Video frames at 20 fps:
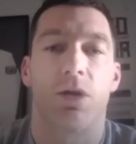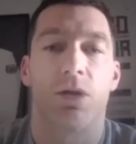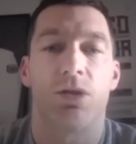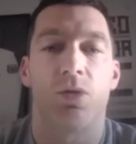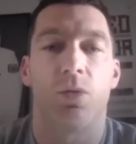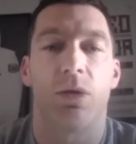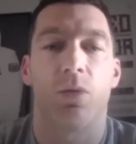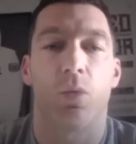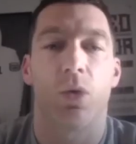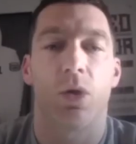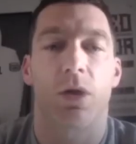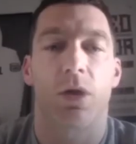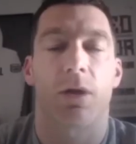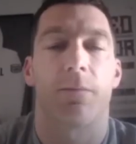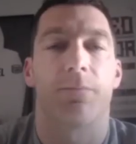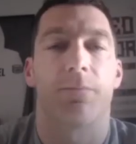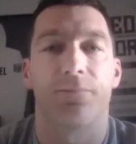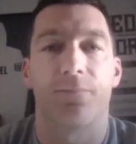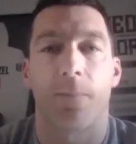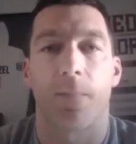doing the work
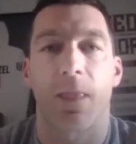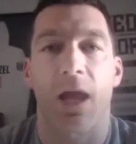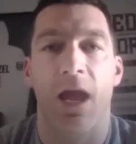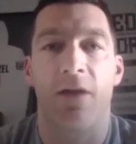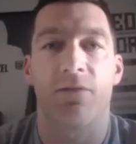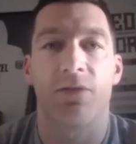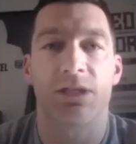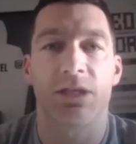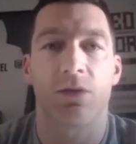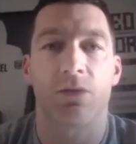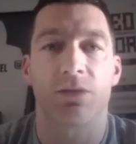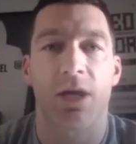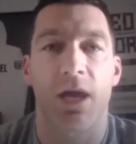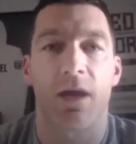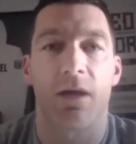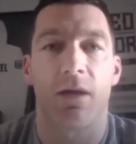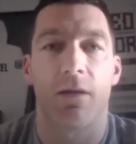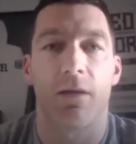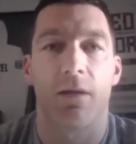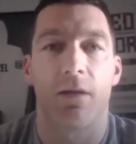every single day.
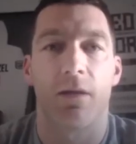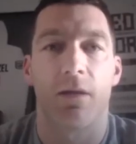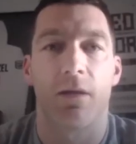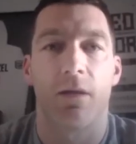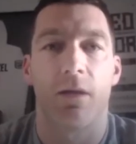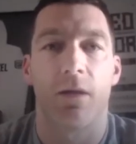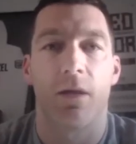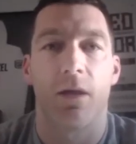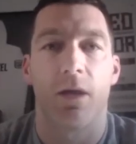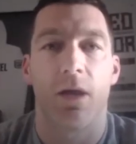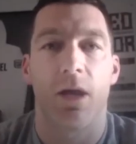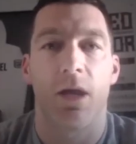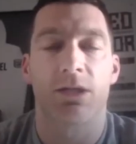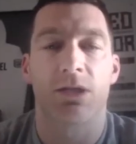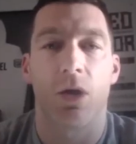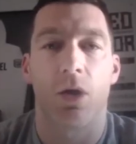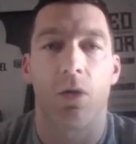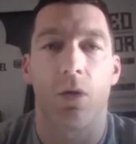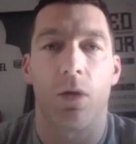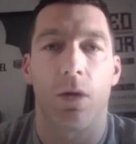And
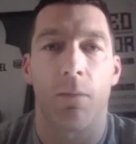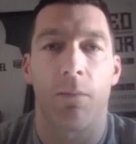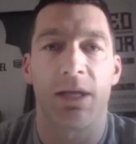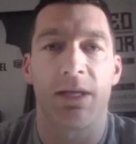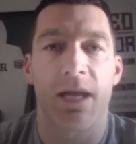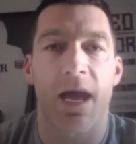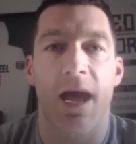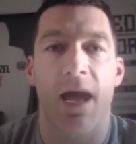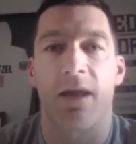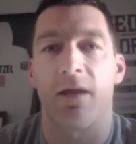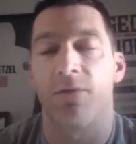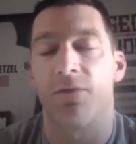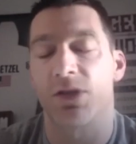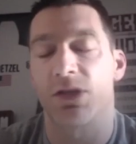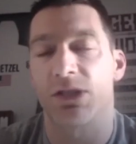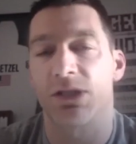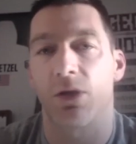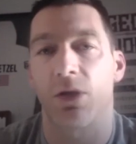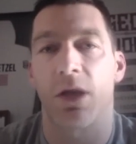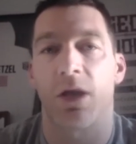so, my dad, if you're
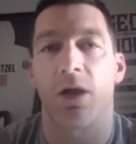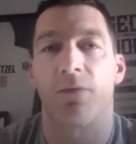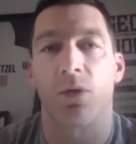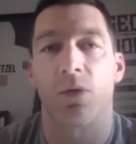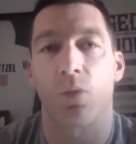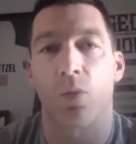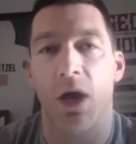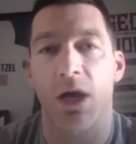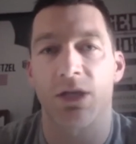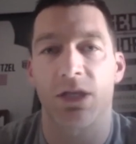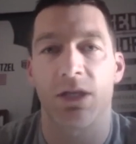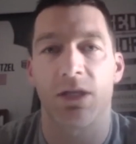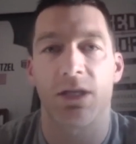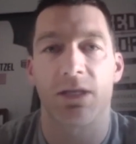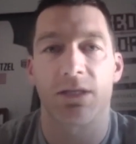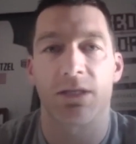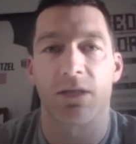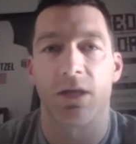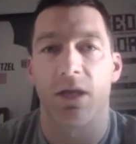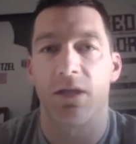still here, if you're watching
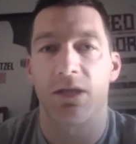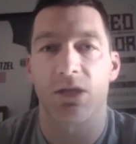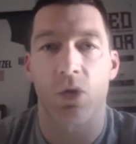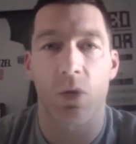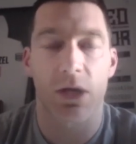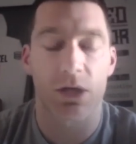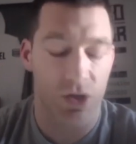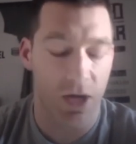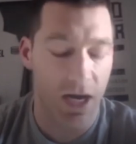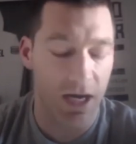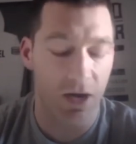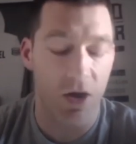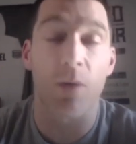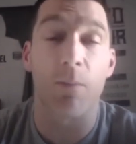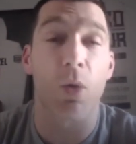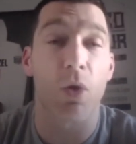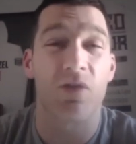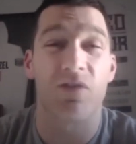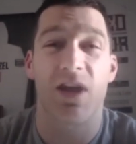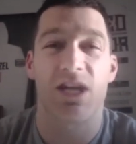this, this quick training on
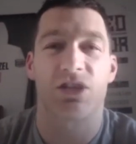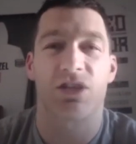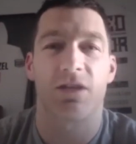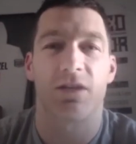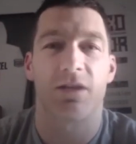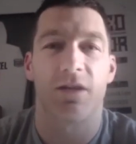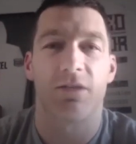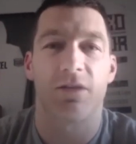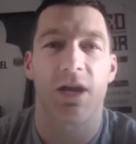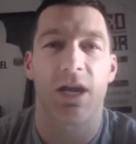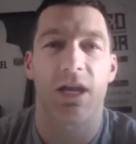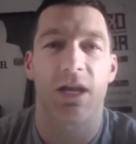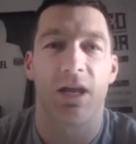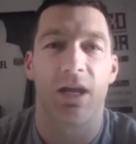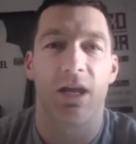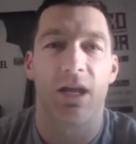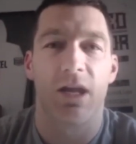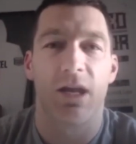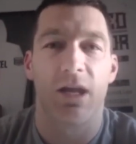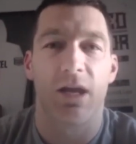motivation, right?
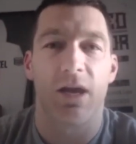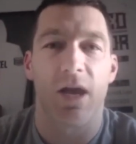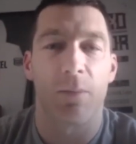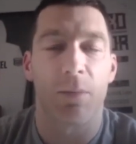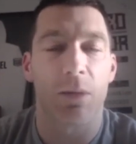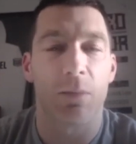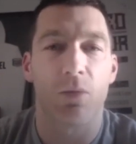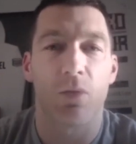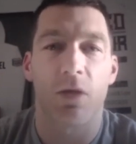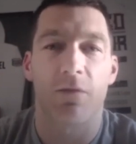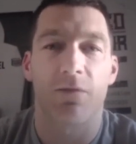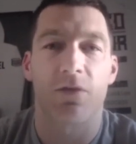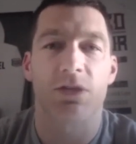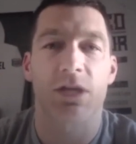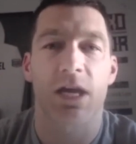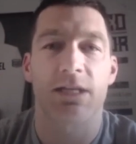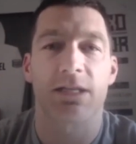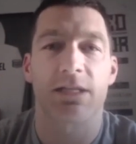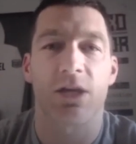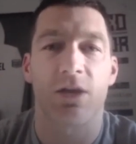I'm going to be one of the first
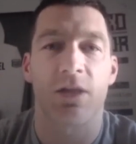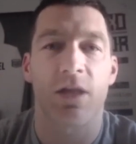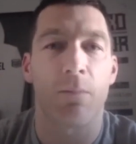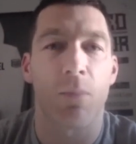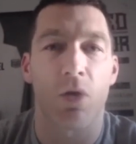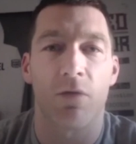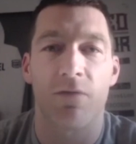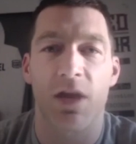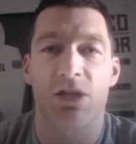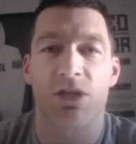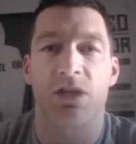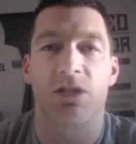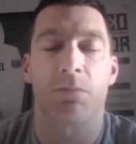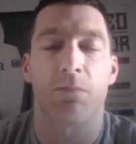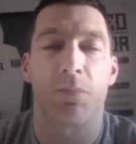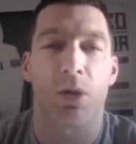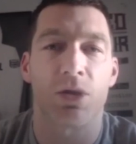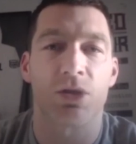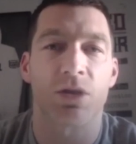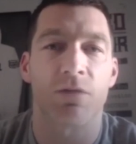guys to tell you that motivation is a
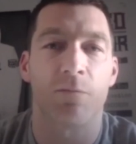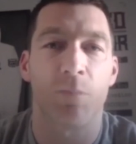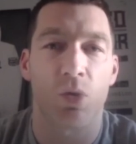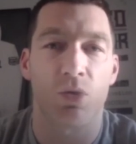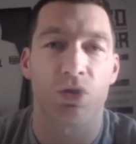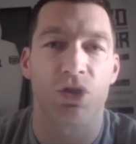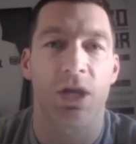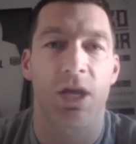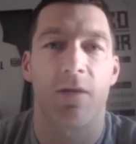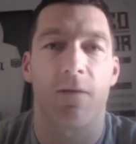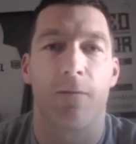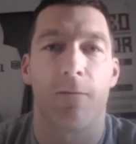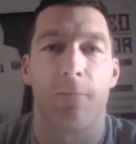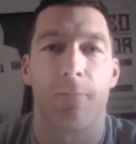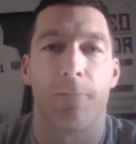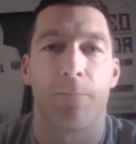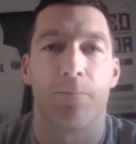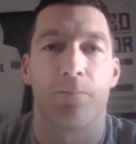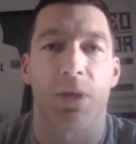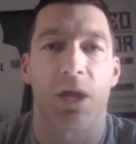bunch of bullshit.
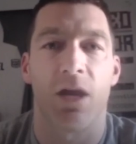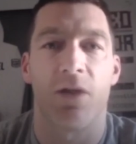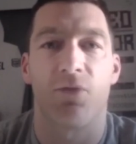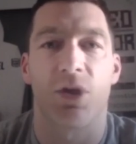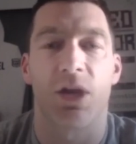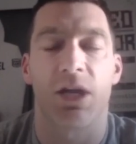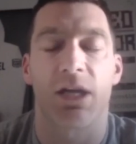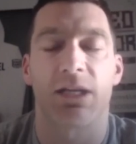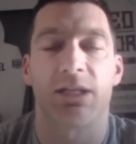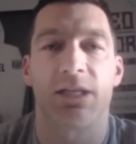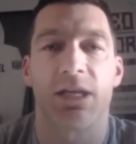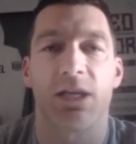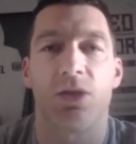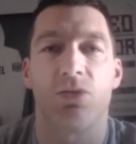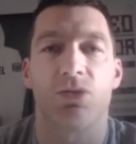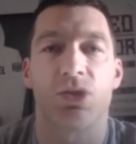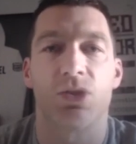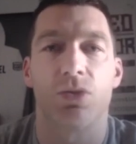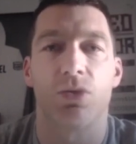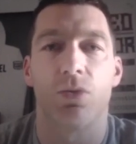And if you're going to
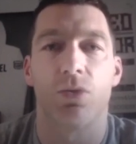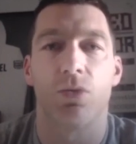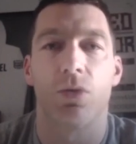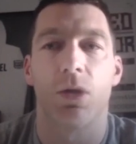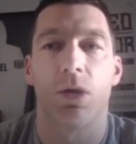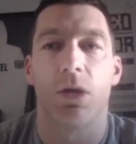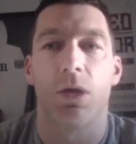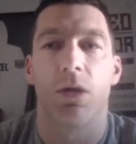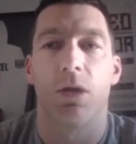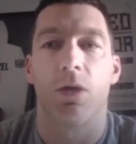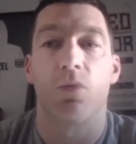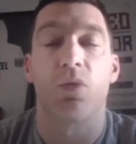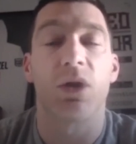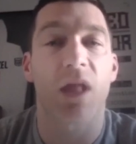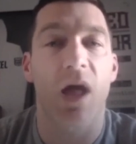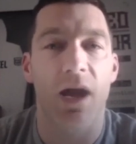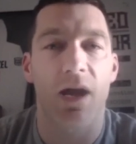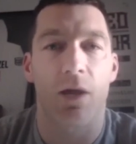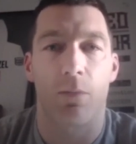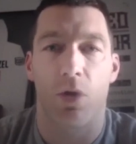continue to
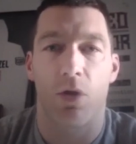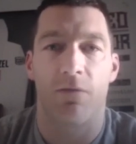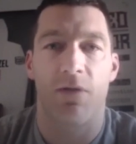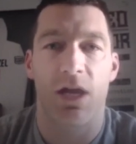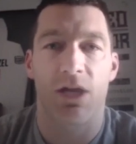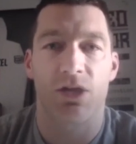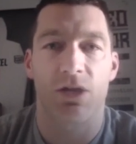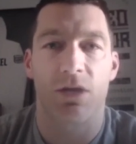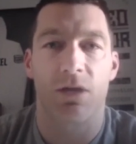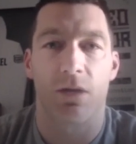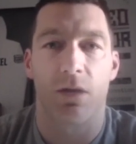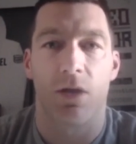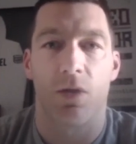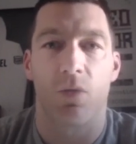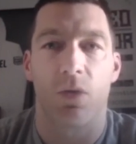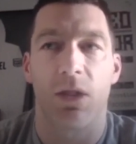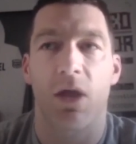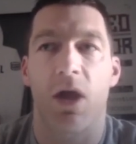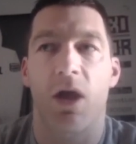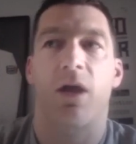rely on motivation,
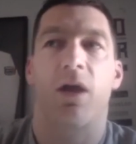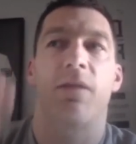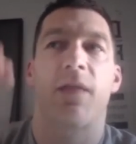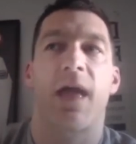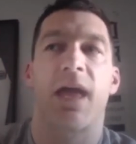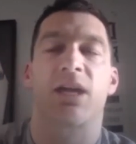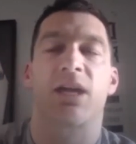rely on that